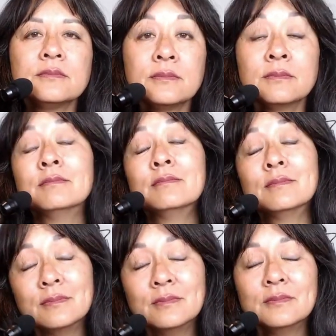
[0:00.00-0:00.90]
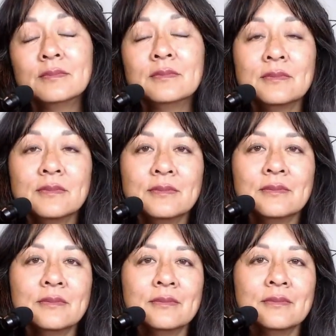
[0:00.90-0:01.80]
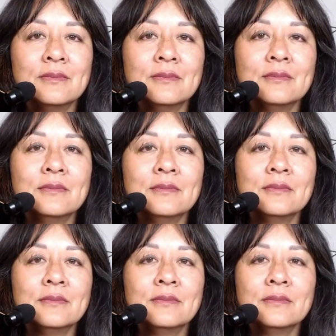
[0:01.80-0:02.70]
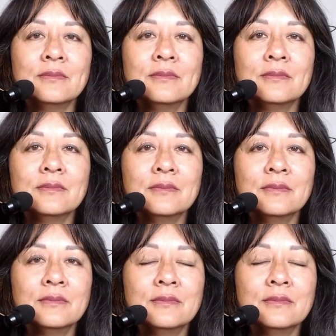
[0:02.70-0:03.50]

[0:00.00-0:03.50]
No words are spoken by the person on screen.